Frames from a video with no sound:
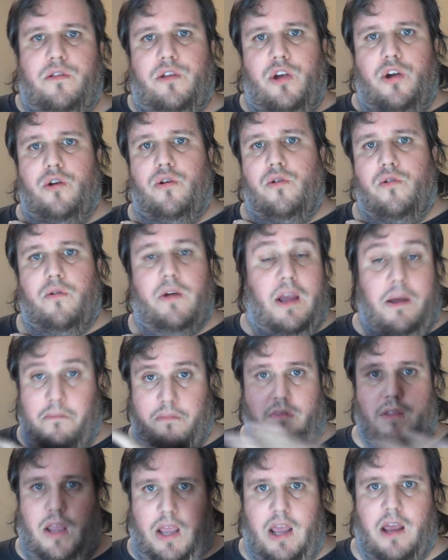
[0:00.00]

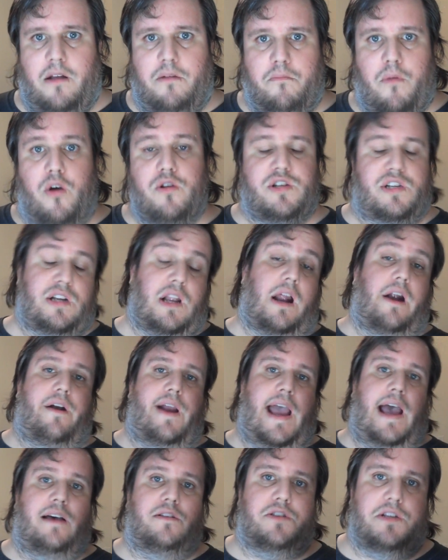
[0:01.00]
In most
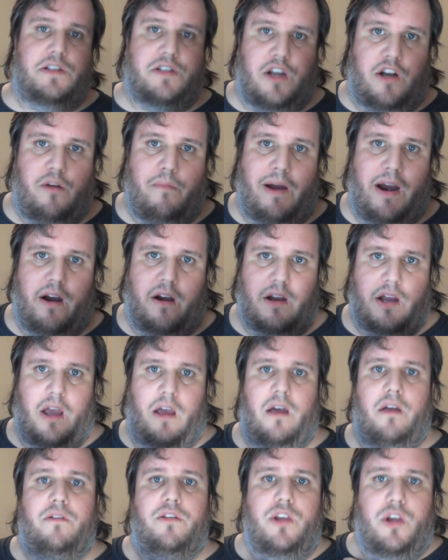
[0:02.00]
slaughterhouses in
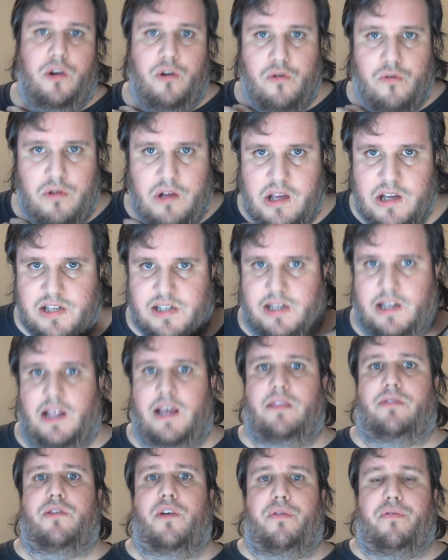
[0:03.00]
America, you
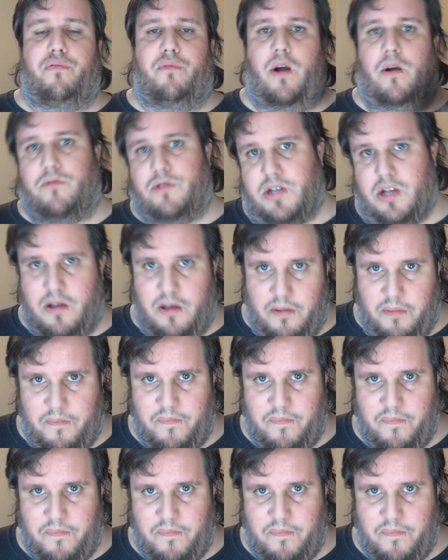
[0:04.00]
slit the throat.